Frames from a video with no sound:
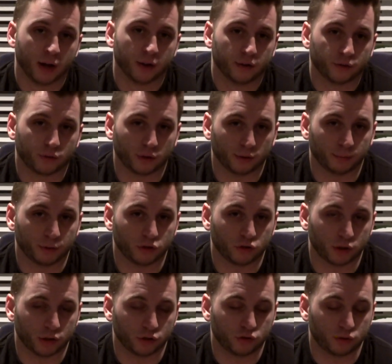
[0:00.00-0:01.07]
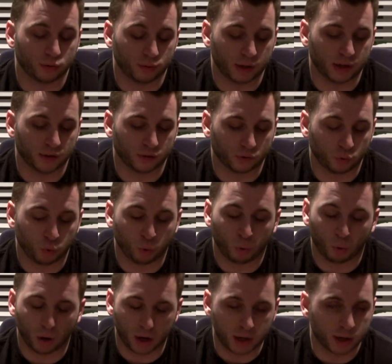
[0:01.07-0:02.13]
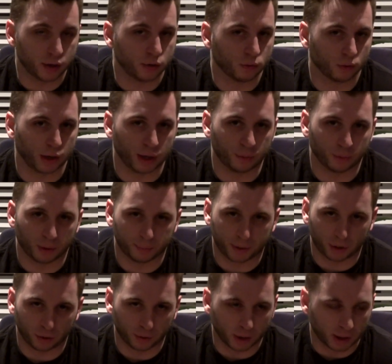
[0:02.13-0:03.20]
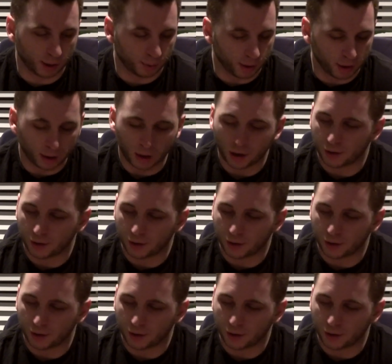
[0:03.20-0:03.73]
this transmission issue is quite annoying when I'm out on the highway.